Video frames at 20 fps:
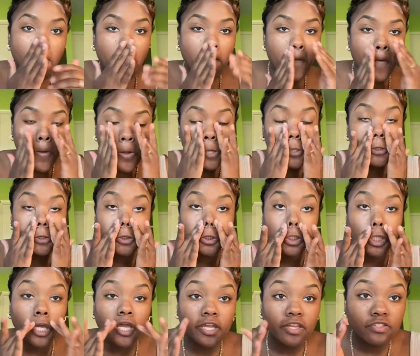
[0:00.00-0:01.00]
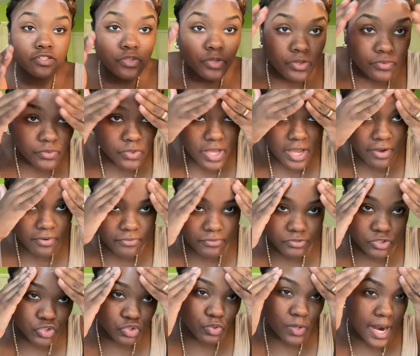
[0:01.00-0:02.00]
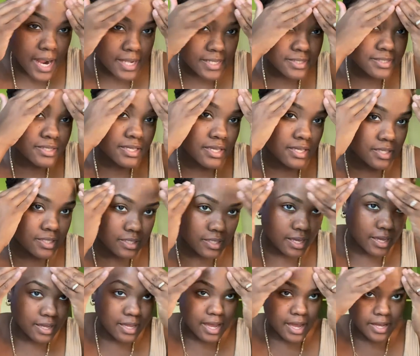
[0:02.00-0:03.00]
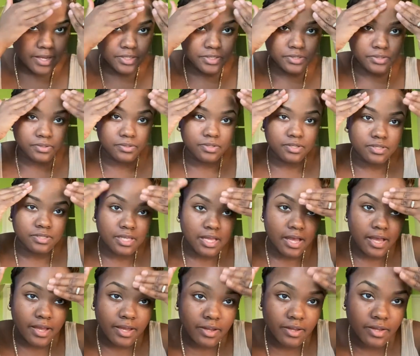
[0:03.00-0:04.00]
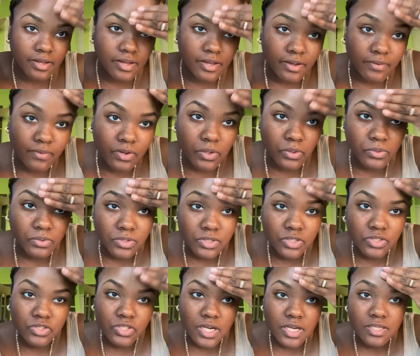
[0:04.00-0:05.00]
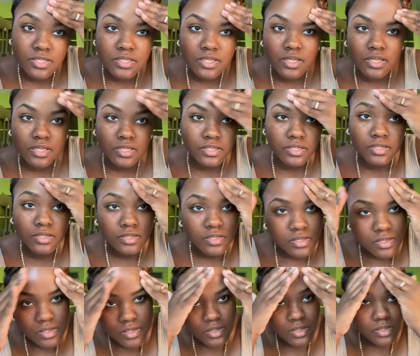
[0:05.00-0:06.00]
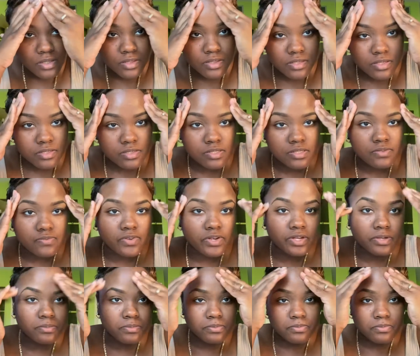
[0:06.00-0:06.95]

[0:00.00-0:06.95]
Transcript: It's like, so if you have dry skin like I do, because I have OD dry skin, this is very